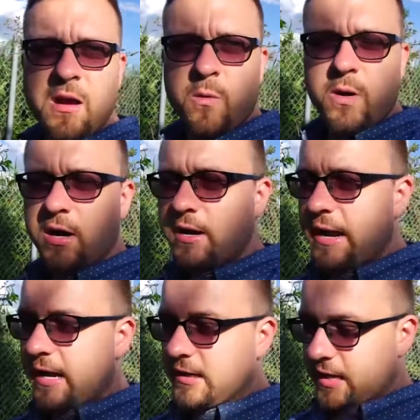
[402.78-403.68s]
We're
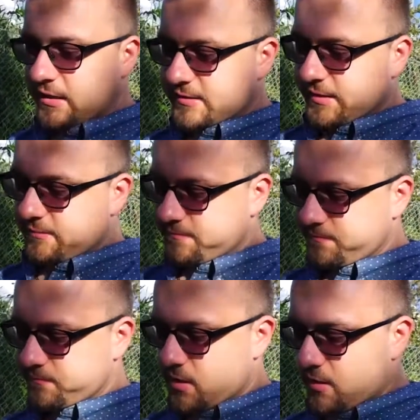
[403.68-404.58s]
in Kingston,
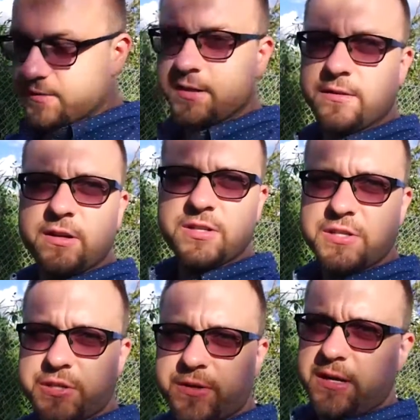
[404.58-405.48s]
off to Division
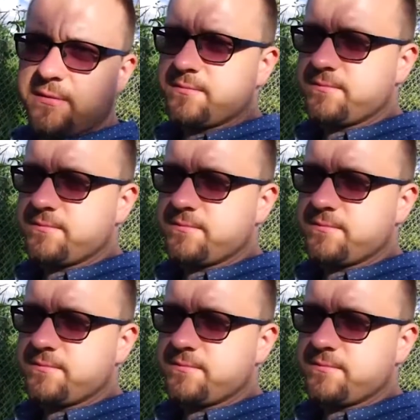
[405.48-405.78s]
Street.